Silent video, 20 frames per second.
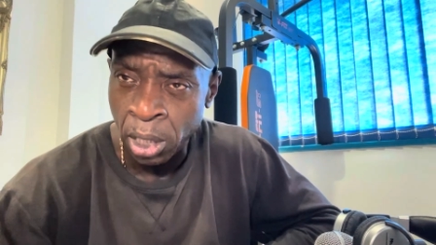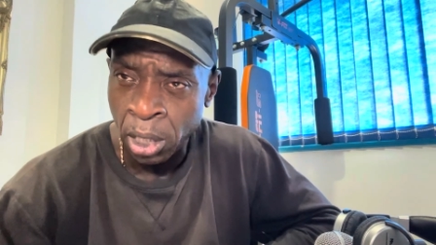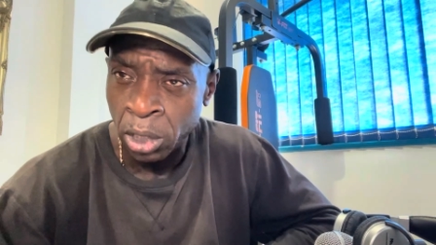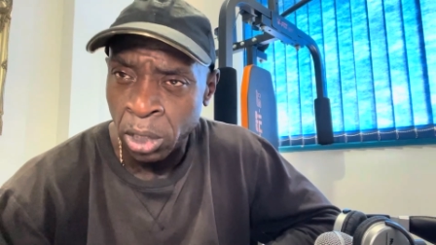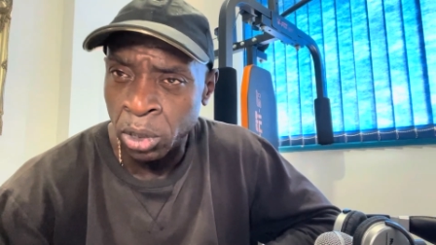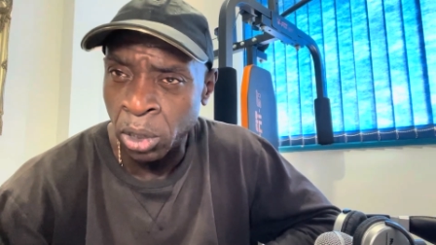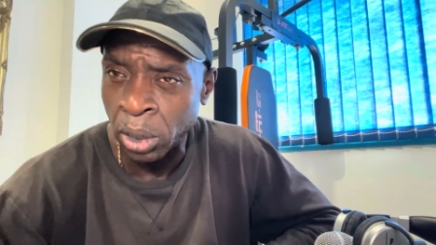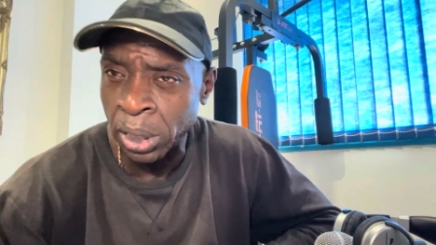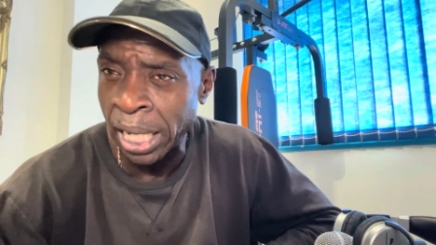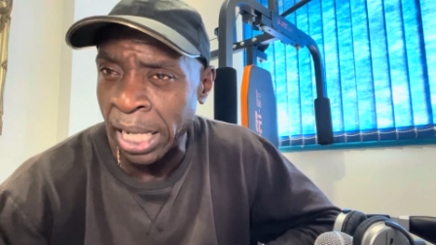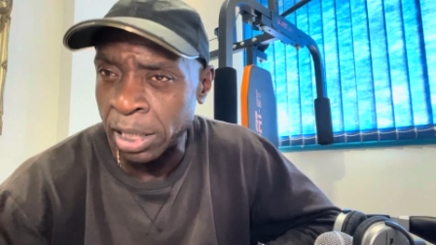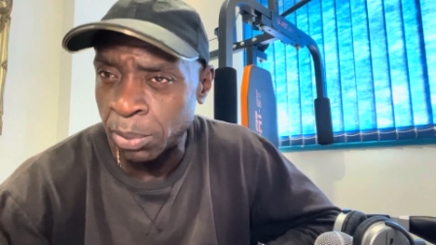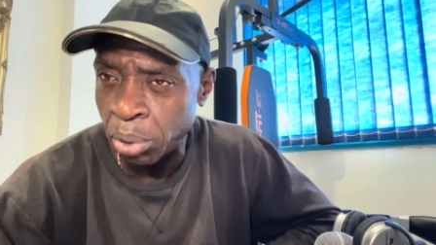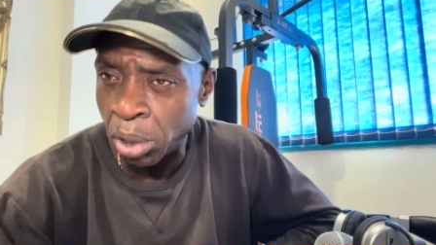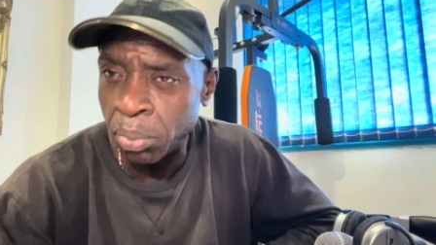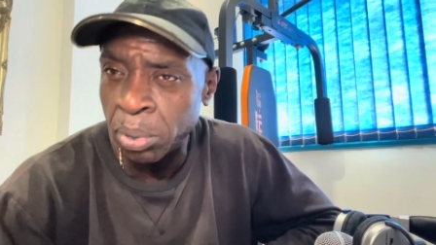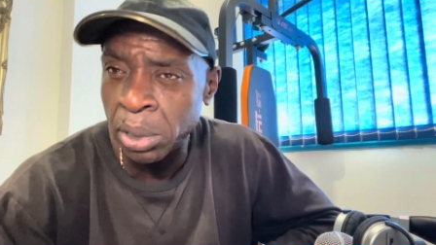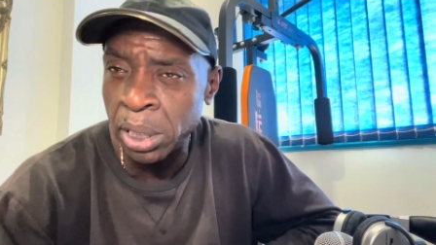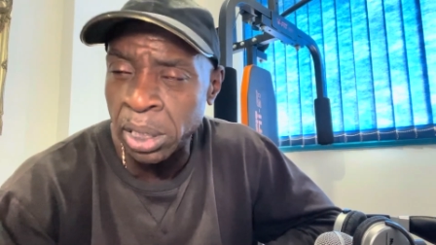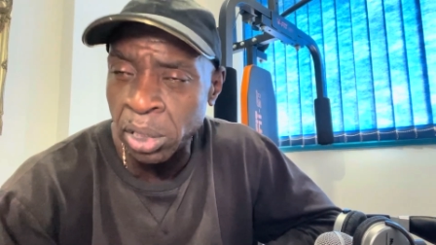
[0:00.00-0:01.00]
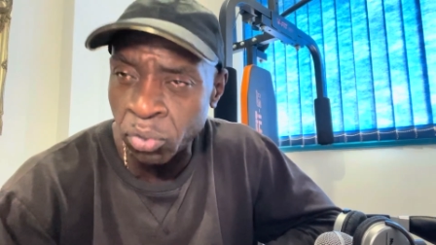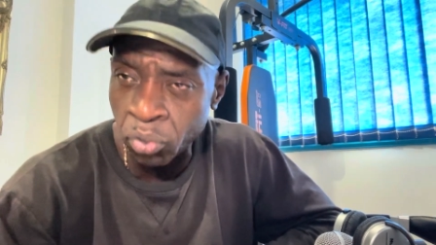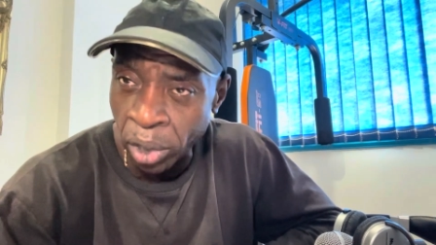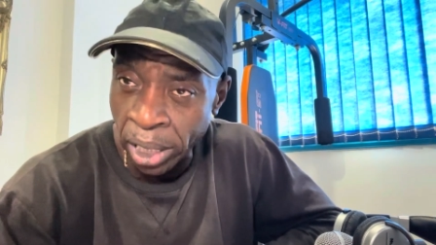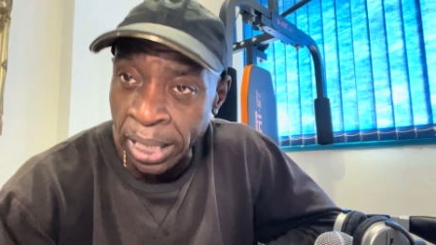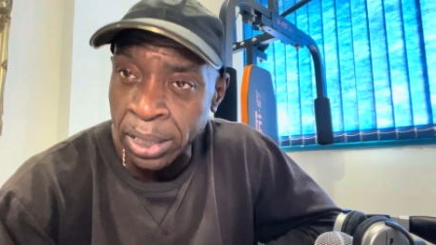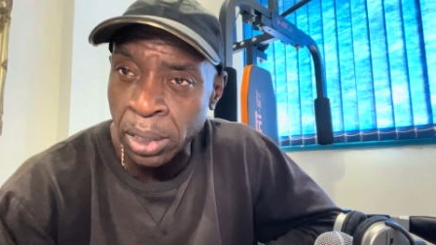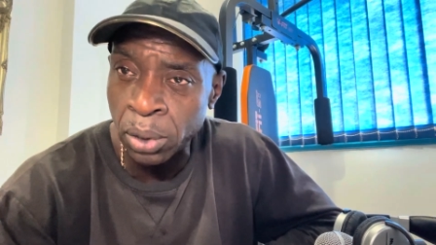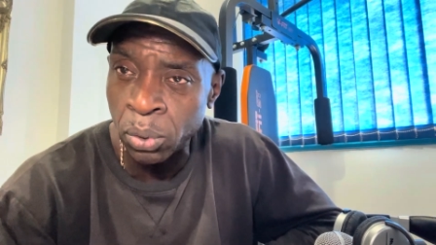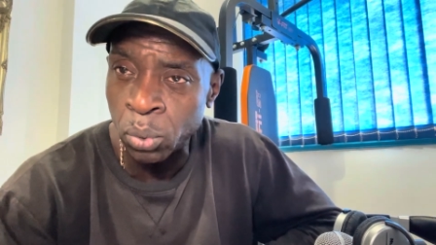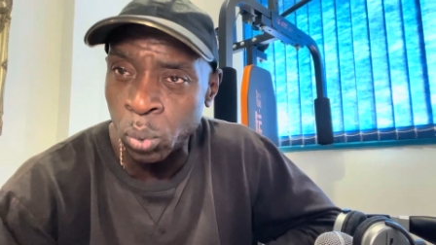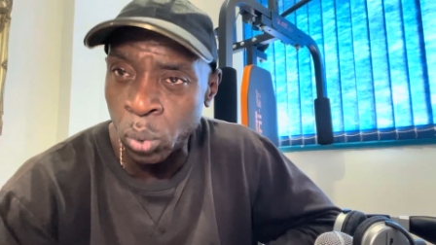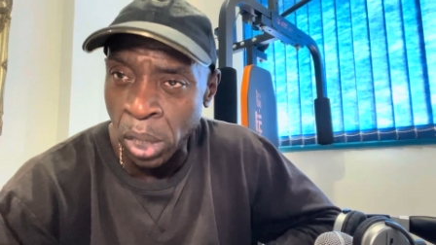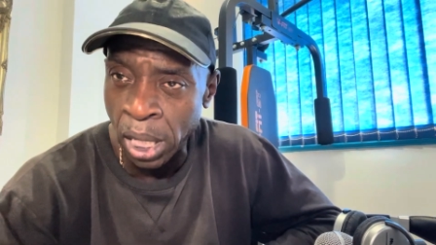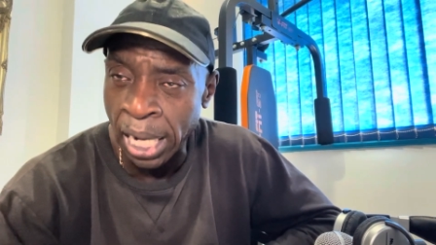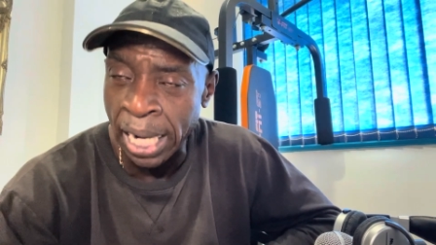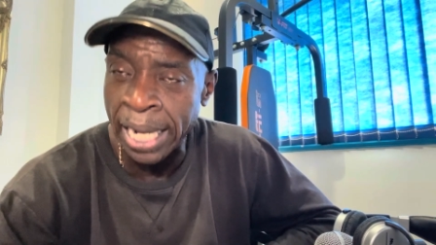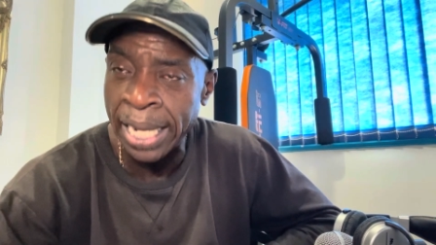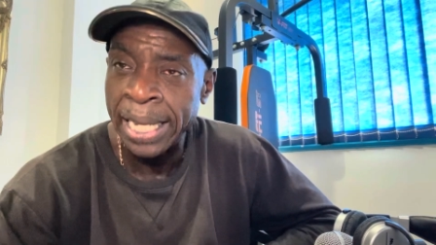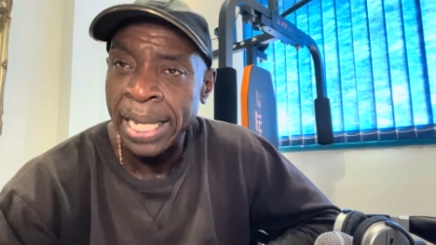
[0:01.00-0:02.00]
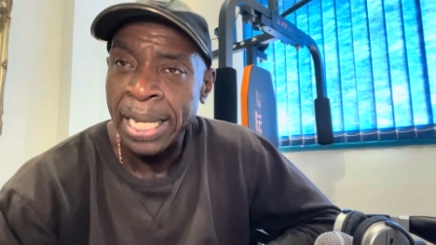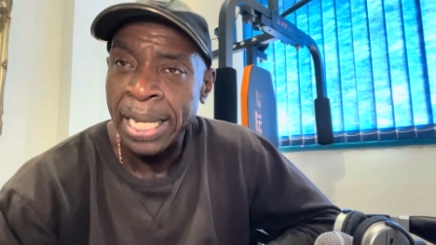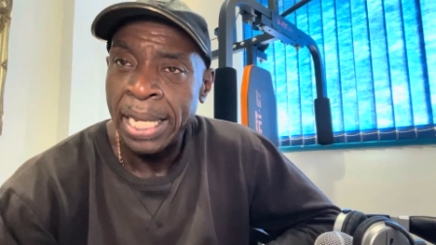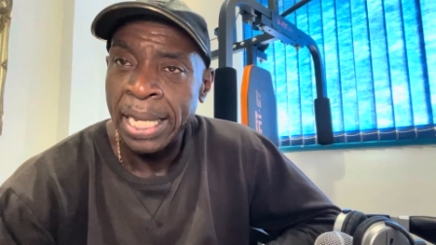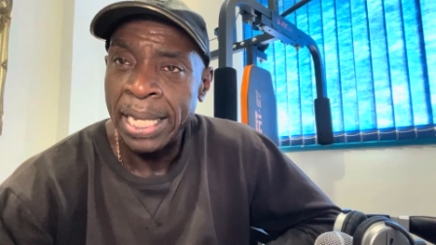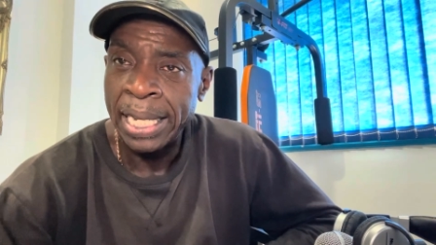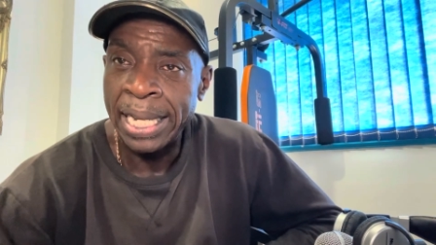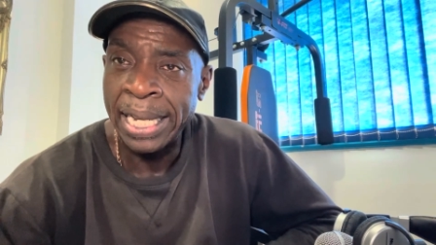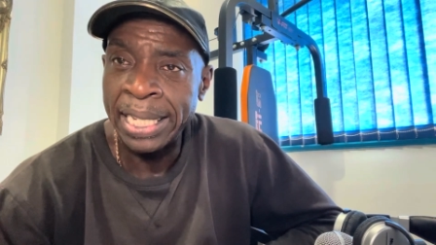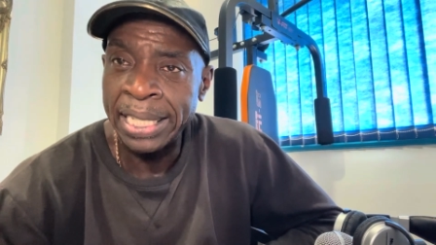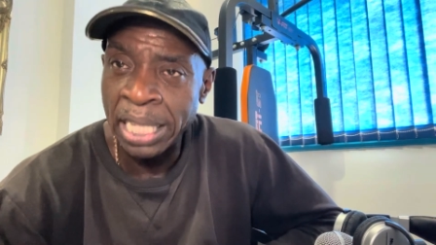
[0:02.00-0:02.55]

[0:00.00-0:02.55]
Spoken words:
So that's probably the reason why. It